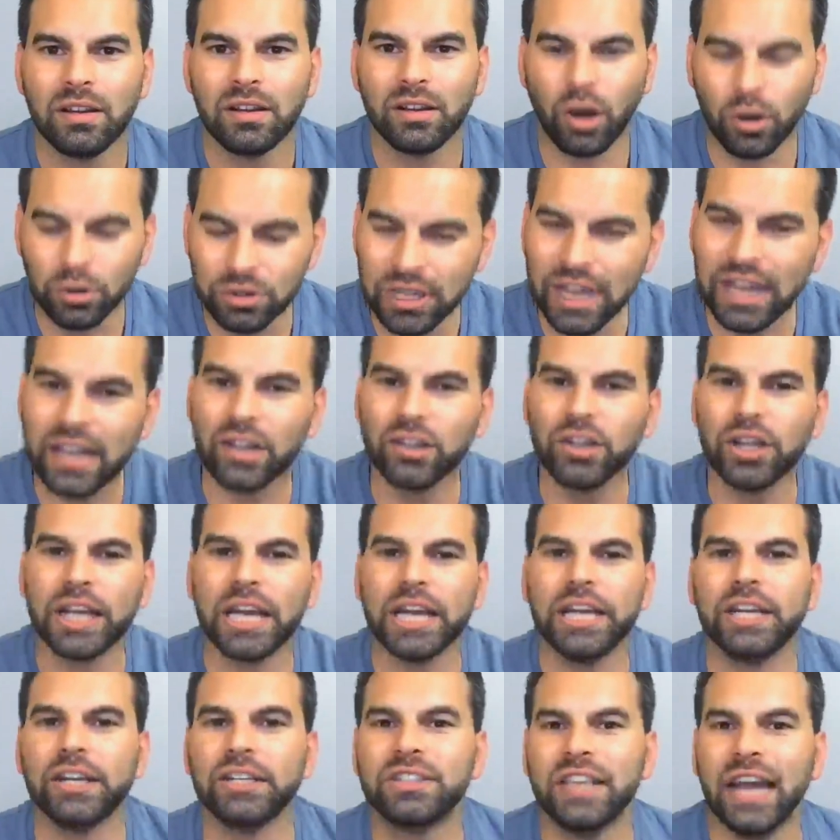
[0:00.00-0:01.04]
Go take a look
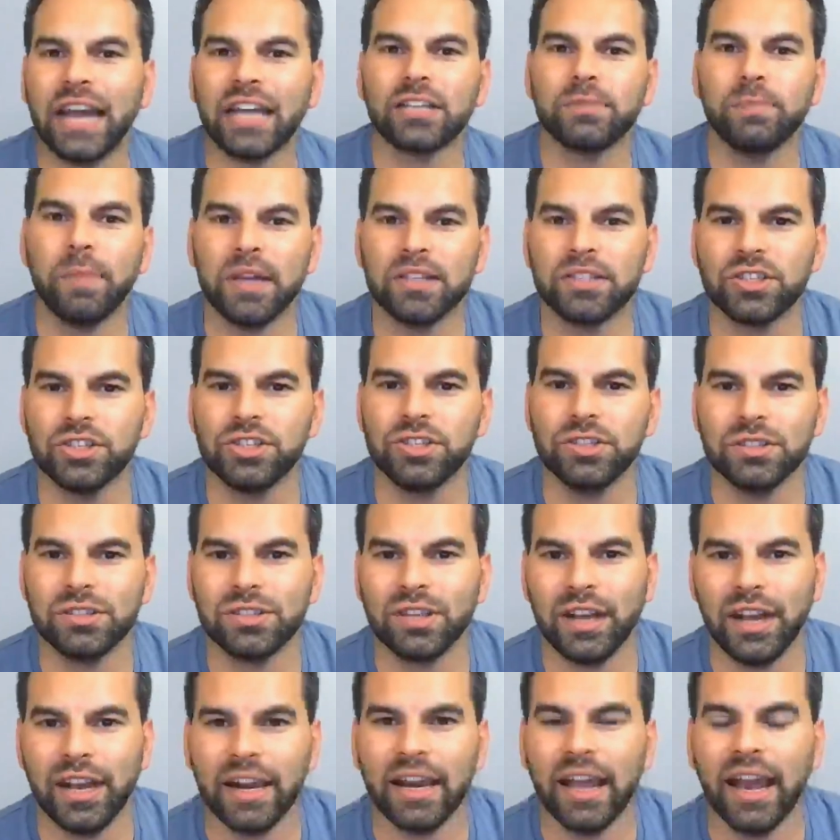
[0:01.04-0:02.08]
at your text messages
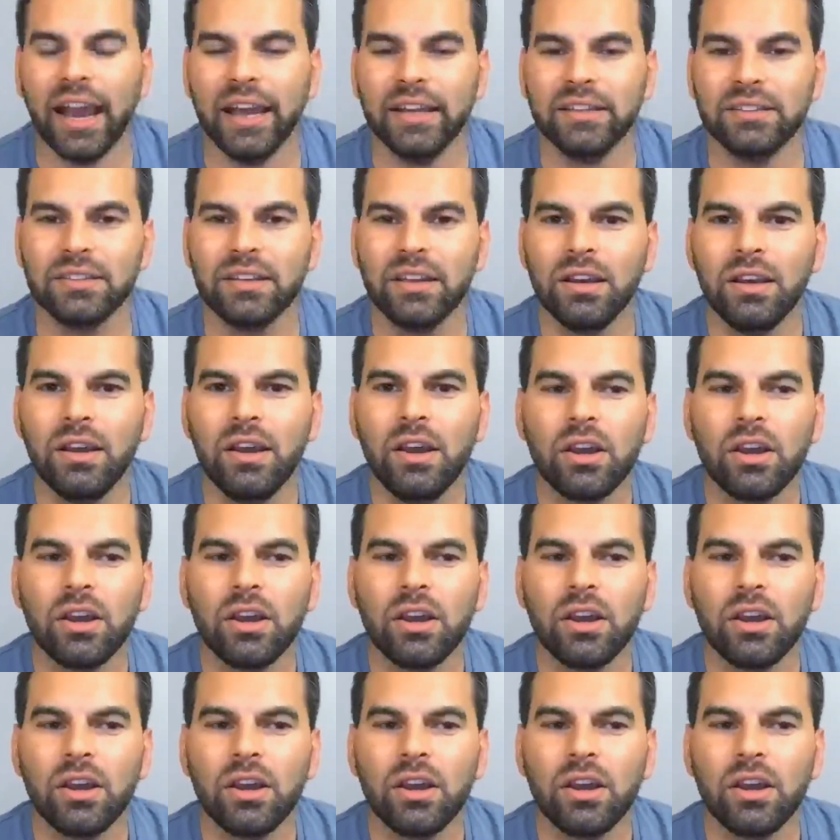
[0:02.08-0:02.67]
today, guys.